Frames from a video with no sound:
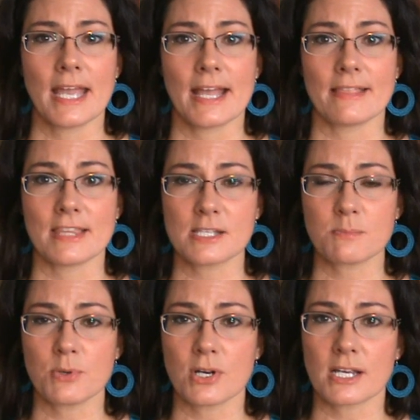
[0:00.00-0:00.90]
And
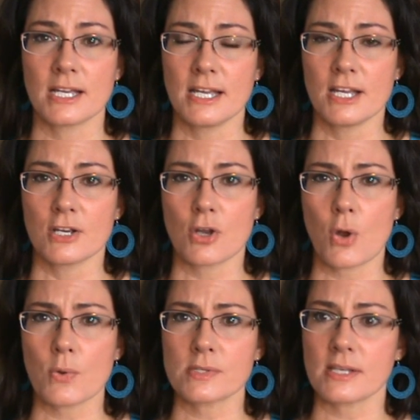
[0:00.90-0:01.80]
this book
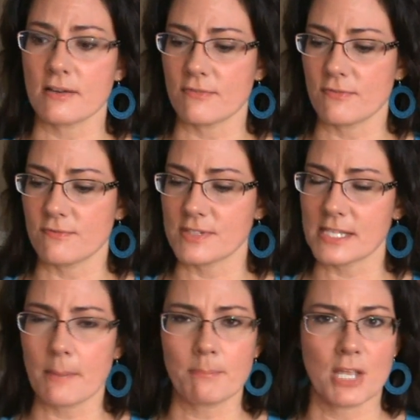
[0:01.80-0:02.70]
goes a
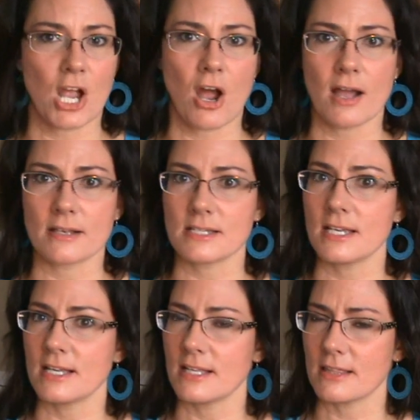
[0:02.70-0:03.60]
step
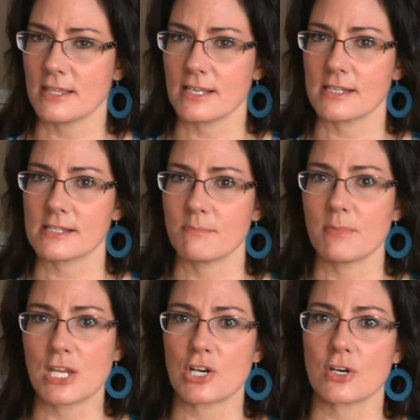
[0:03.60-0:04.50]
beyond the
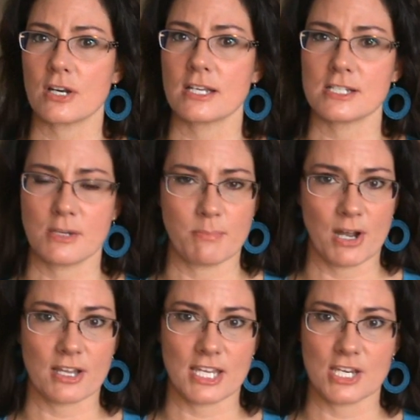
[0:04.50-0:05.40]
mere
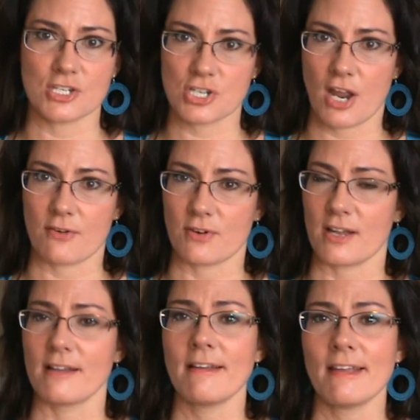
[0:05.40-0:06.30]
debunking
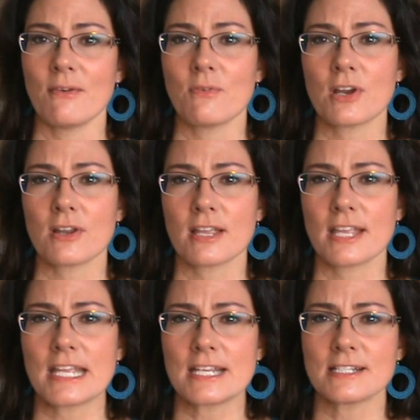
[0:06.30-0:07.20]
genre, where
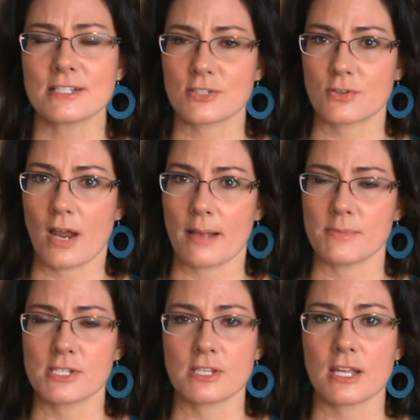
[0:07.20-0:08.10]
he
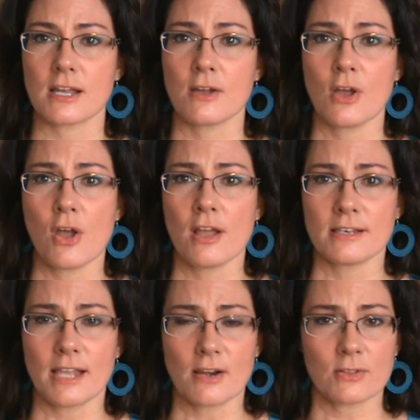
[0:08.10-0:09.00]
describes the
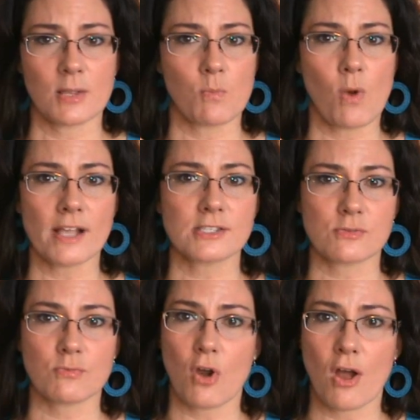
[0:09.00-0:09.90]
not only
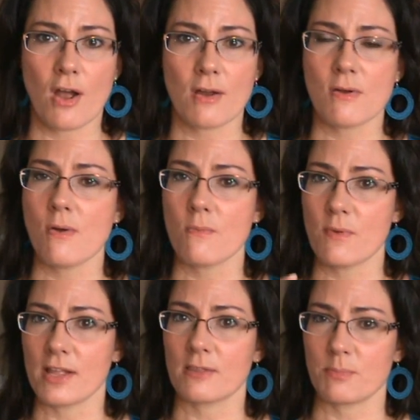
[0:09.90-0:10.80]
what's wrong
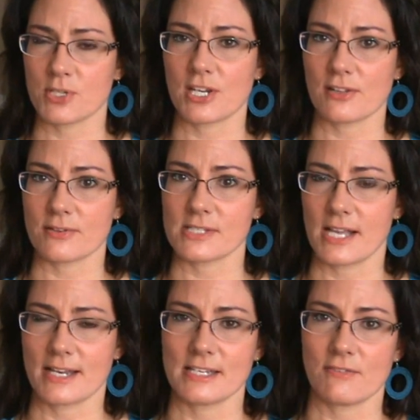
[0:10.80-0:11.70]
with particular
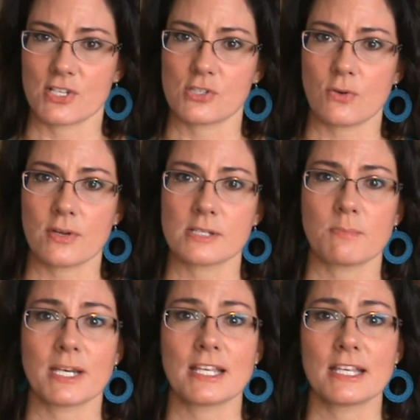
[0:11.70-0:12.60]
scientific
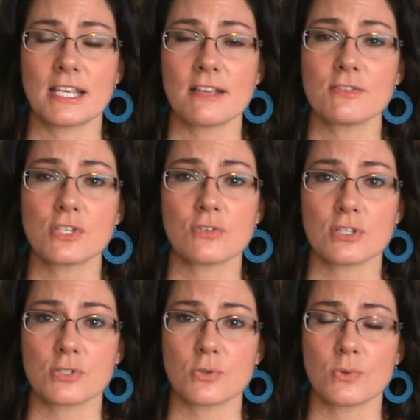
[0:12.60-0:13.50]
stories, but he gives you
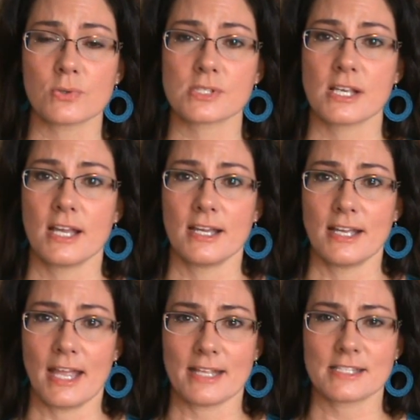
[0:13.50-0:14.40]
the tools
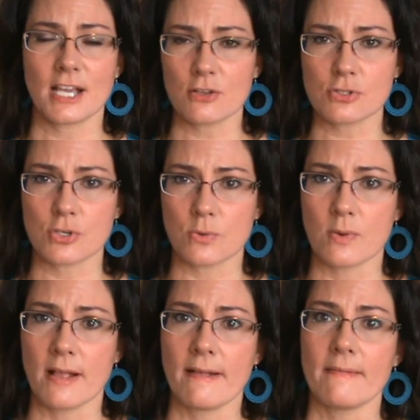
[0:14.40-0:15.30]
and tells
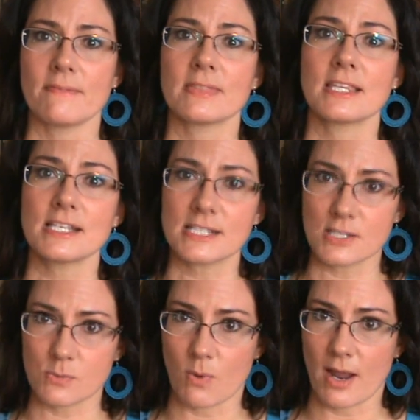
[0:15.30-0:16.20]
you
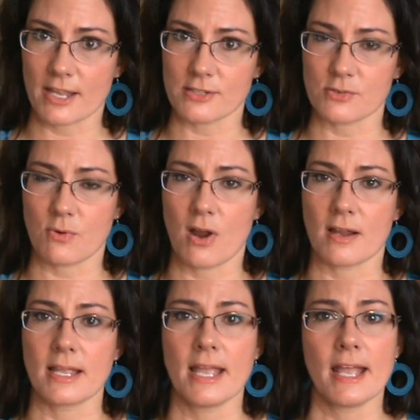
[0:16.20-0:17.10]
this is why it's
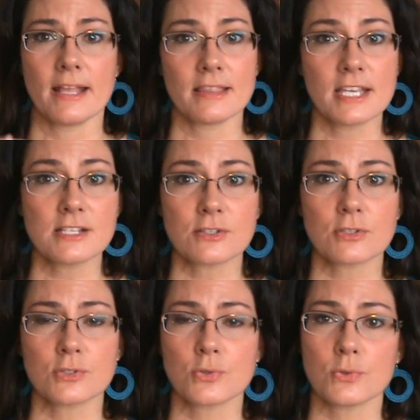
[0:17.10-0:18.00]
wrong. And these
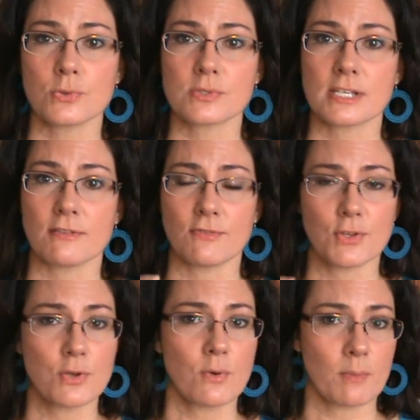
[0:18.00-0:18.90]
are the tools,
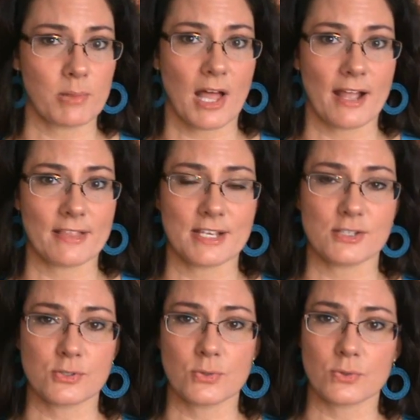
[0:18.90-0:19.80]
if you apply
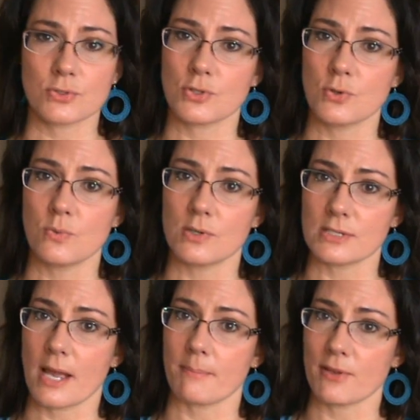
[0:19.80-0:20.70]
these tools, you
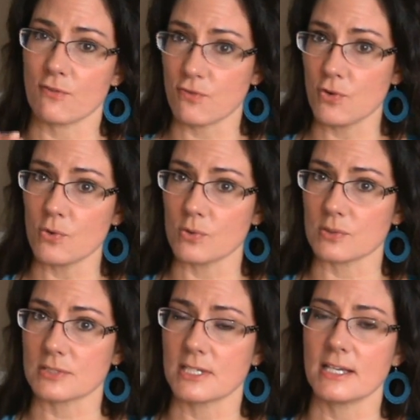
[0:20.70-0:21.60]
will not be
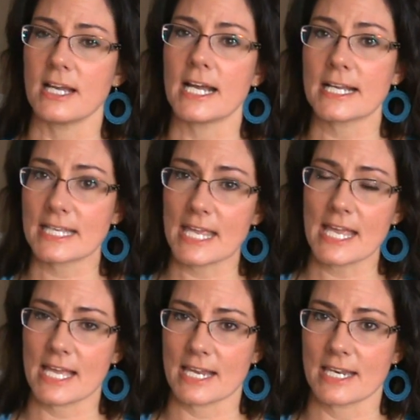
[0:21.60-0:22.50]
fooled
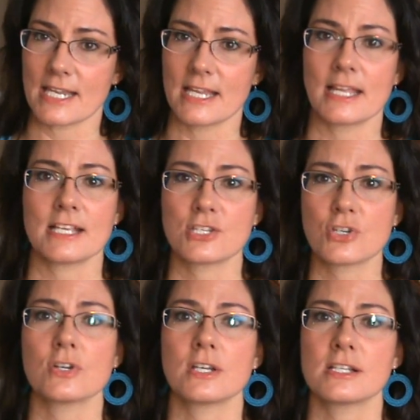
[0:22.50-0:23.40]
again
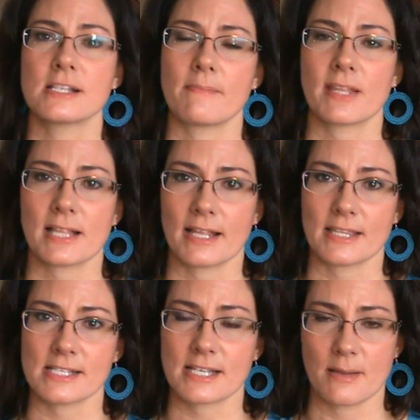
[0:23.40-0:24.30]
should something
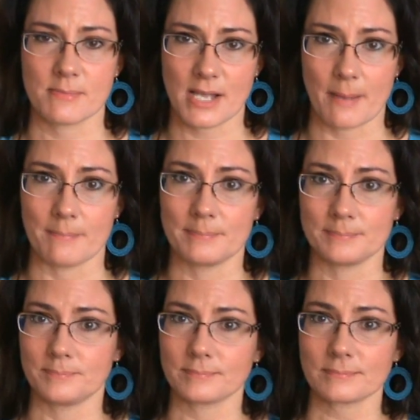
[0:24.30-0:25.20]
like this come up.
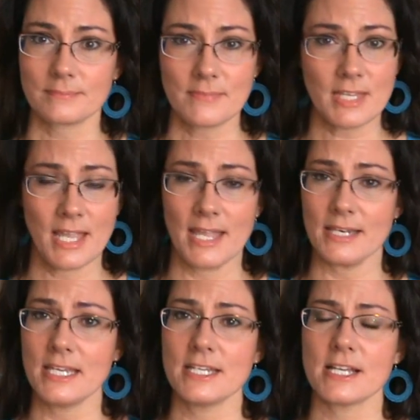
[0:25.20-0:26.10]

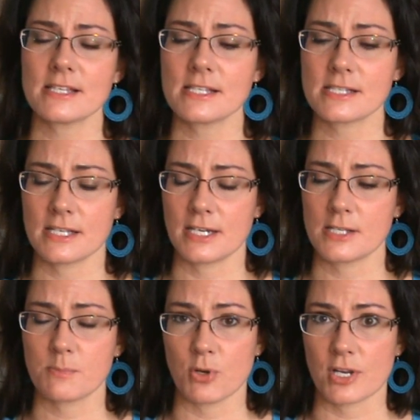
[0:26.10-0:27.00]
And he does this in
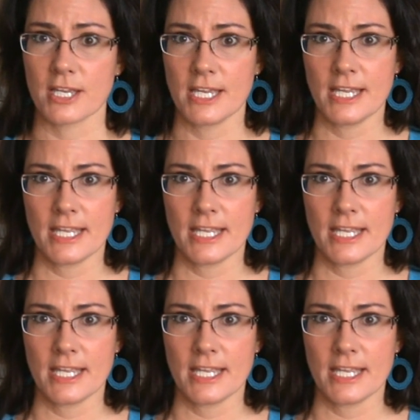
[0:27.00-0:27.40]
his book.